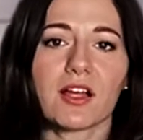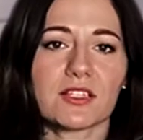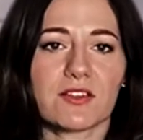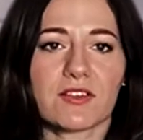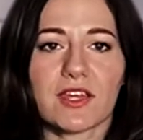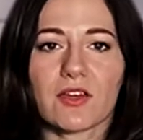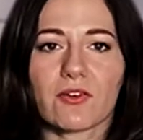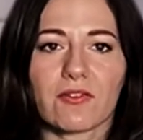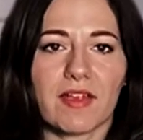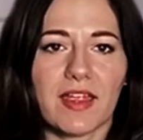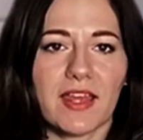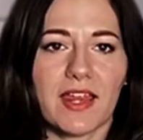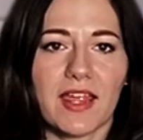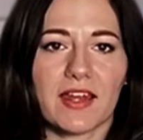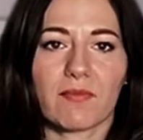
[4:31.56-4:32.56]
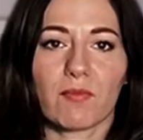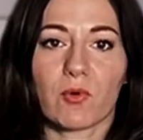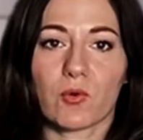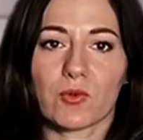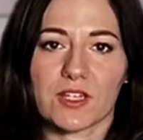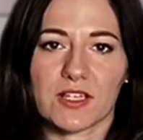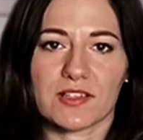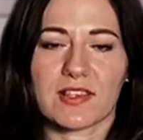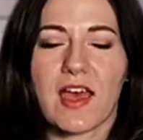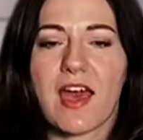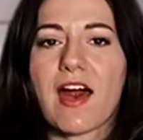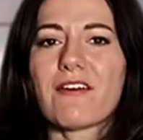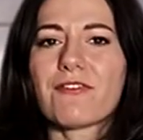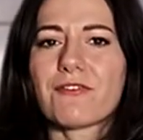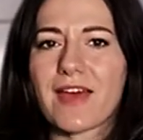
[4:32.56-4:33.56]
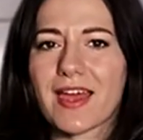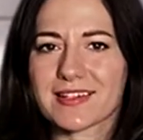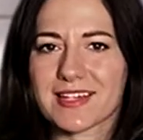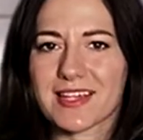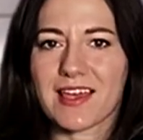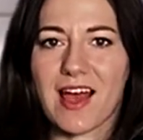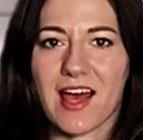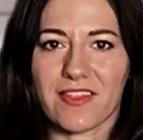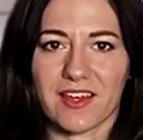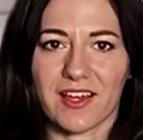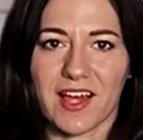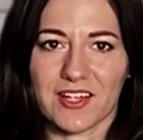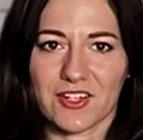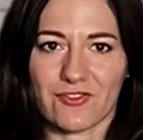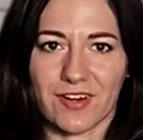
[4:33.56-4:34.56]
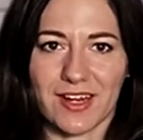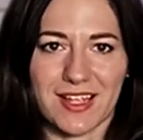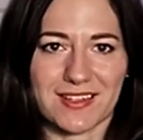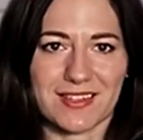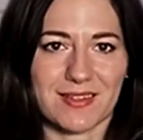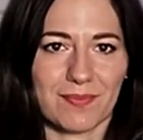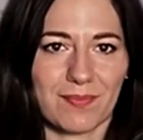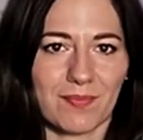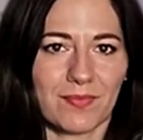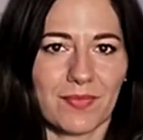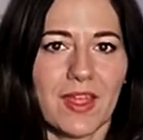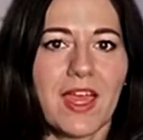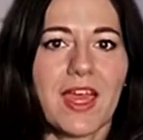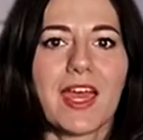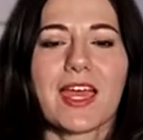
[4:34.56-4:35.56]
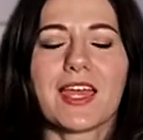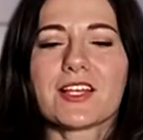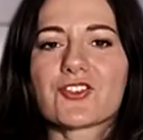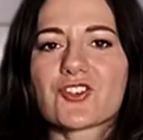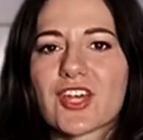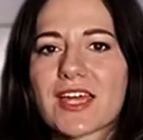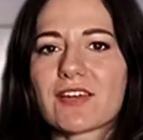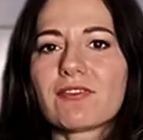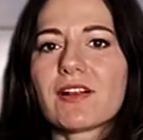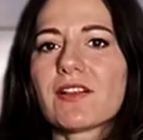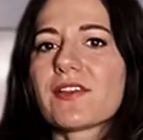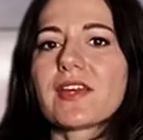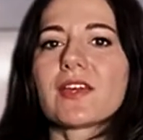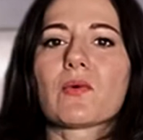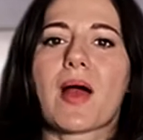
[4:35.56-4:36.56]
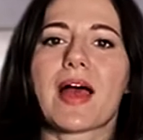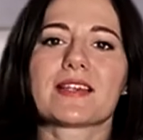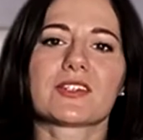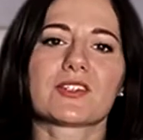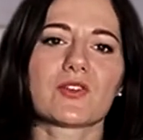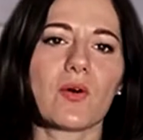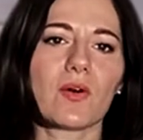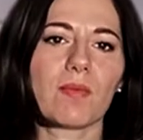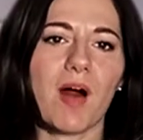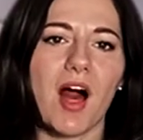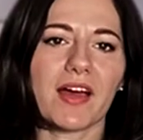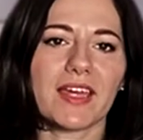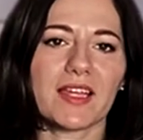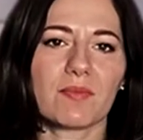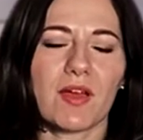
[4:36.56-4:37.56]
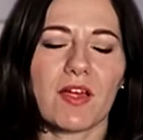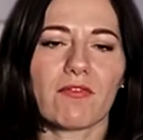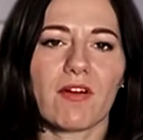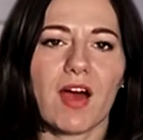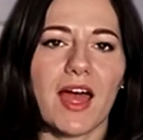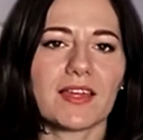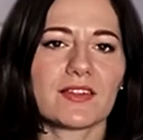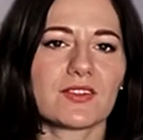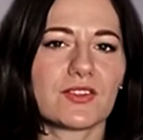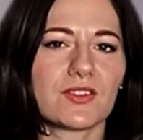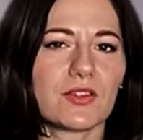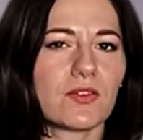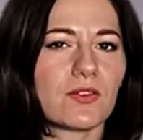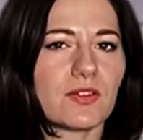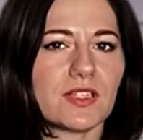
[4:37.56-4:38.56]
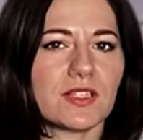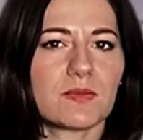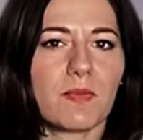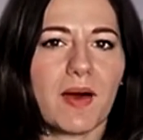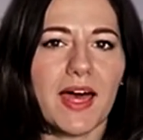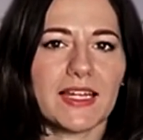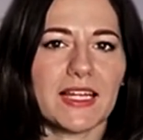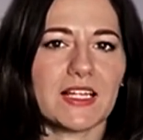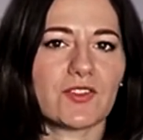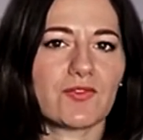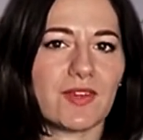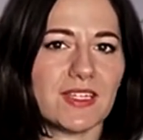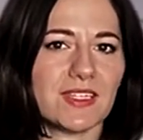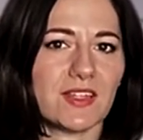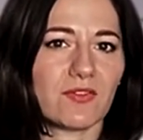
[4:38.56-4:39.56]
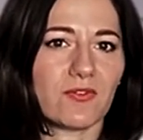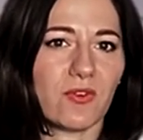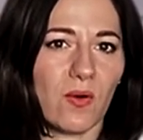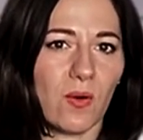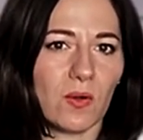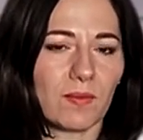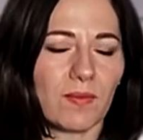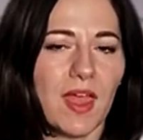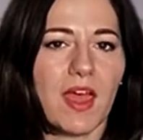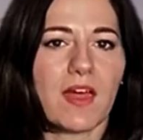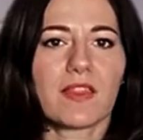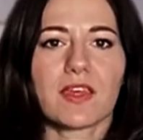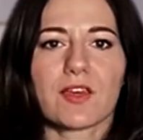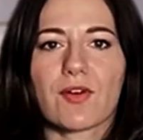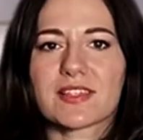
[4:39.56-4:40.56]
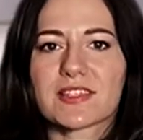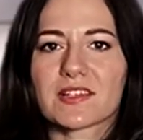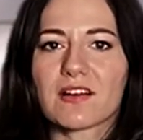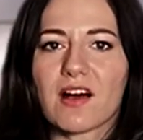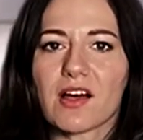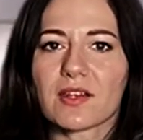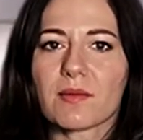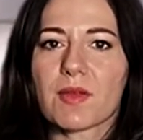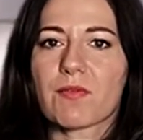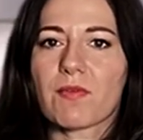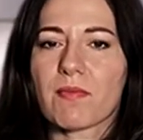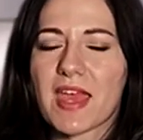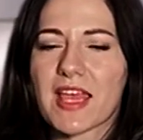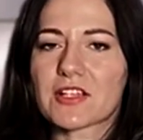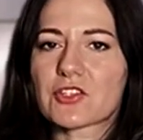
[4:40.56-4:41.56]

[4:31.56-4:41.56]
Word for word: the Ukrainian borders, affecting other countries. In general, the U S stock market may rise soon despite its recent fall. The U S economy remains